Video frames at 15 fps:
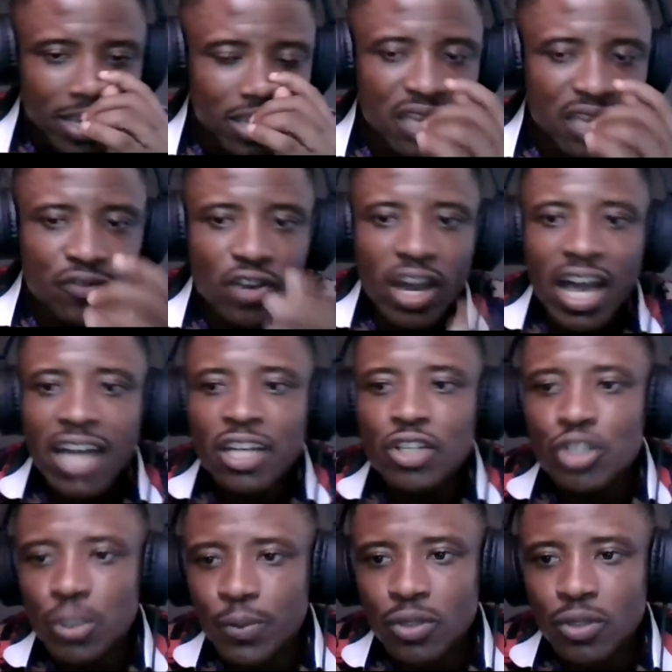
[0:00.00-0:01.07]
If you're an
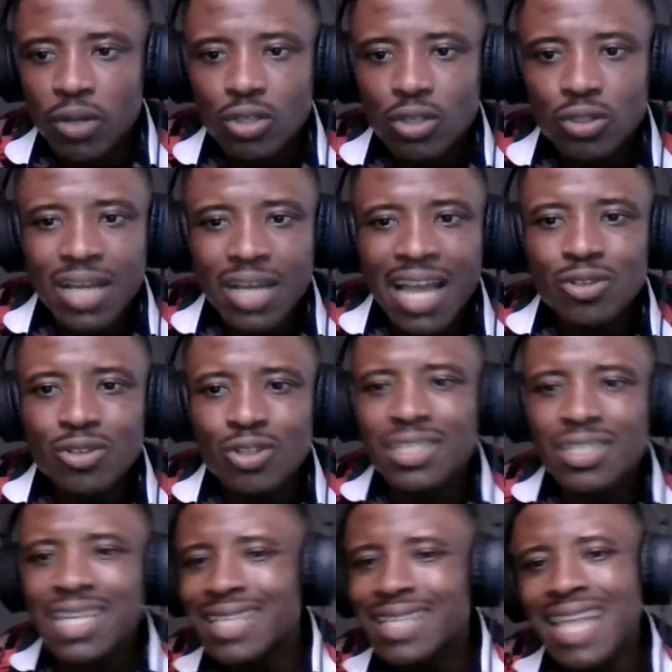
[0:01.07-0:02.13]
entrepreneur, you can't just
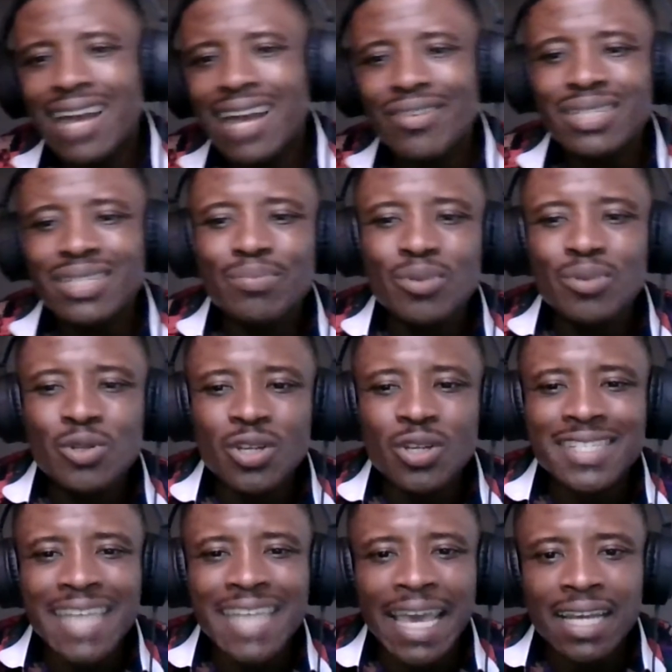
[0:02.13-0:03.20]
start reading books
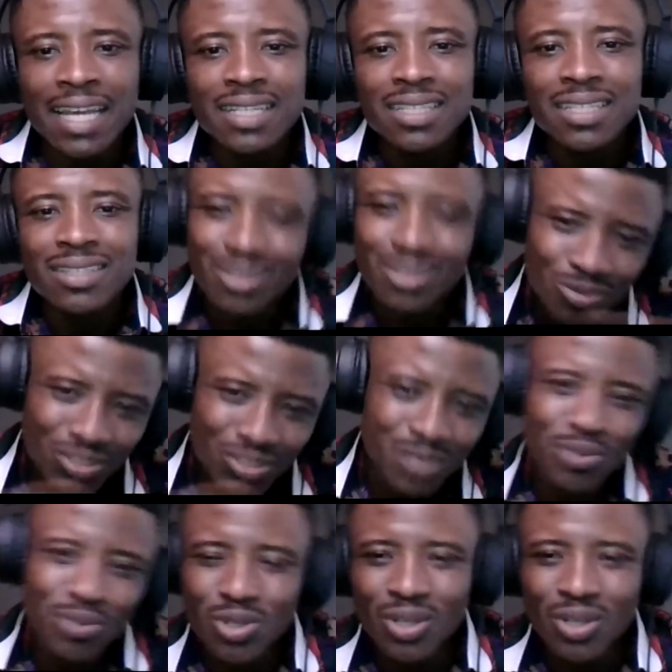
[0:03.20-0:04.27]
on tech. You need to read
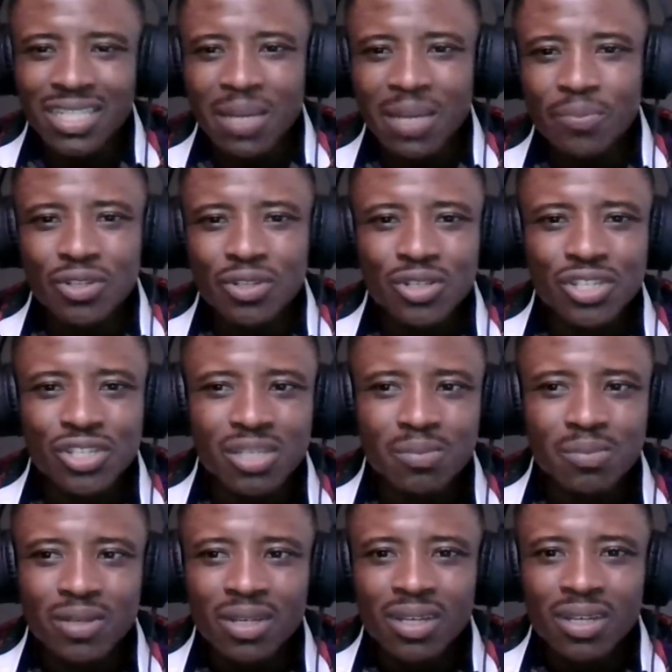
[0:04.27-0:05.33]
books on entrepreneurship, you